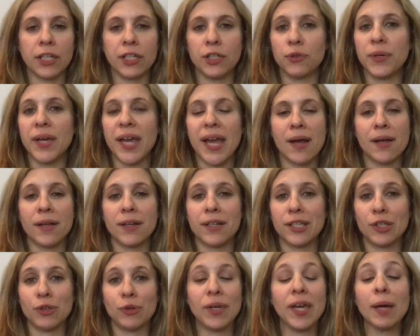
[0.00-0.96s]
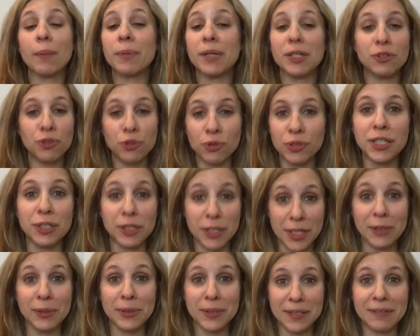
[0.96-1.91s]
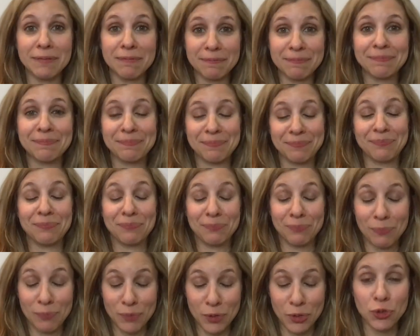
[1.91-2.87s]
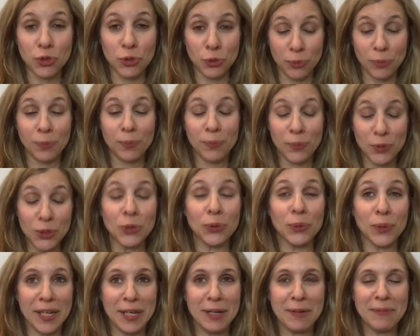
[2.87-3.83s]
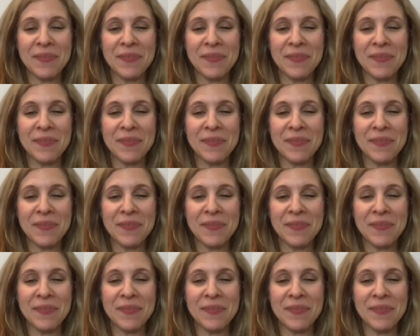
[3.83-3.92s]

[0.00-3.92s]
You can't be too detailed. Truly.